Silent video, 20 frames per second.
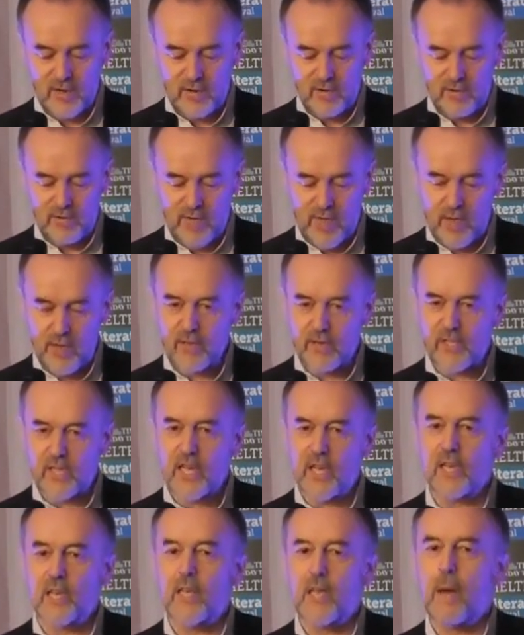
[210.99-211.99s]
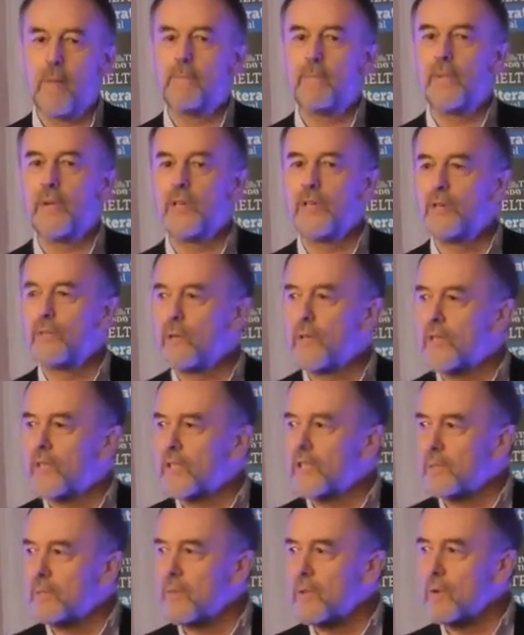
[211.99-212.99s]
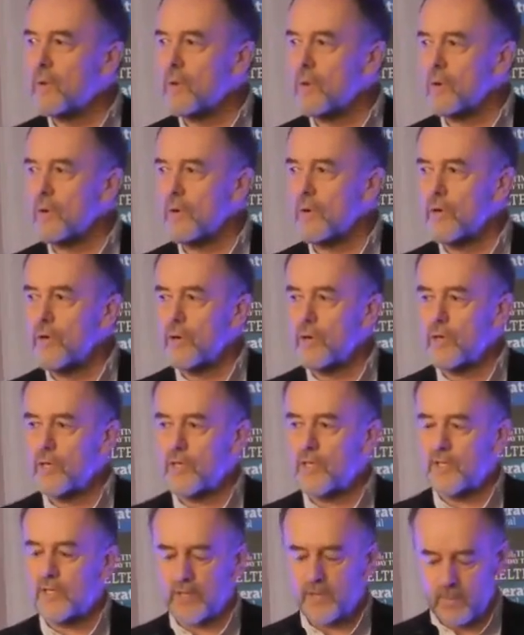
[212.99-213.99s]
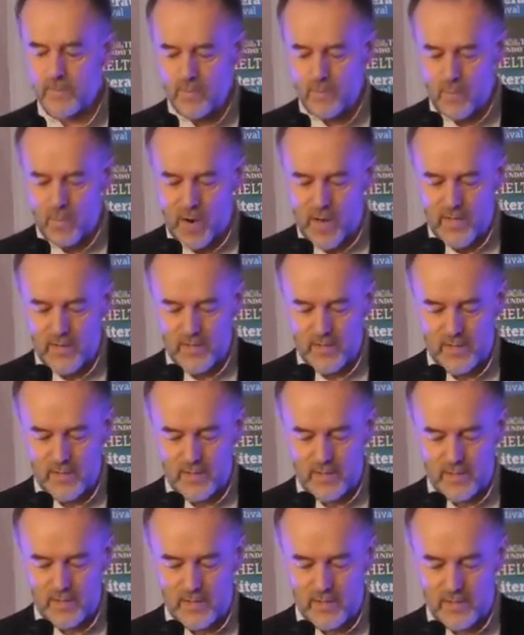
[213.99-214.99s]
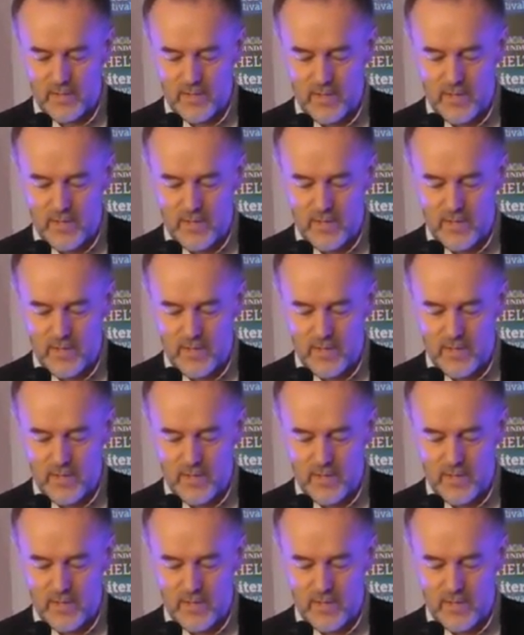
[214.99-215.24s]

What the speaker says: or those encumbered with small noisome ones,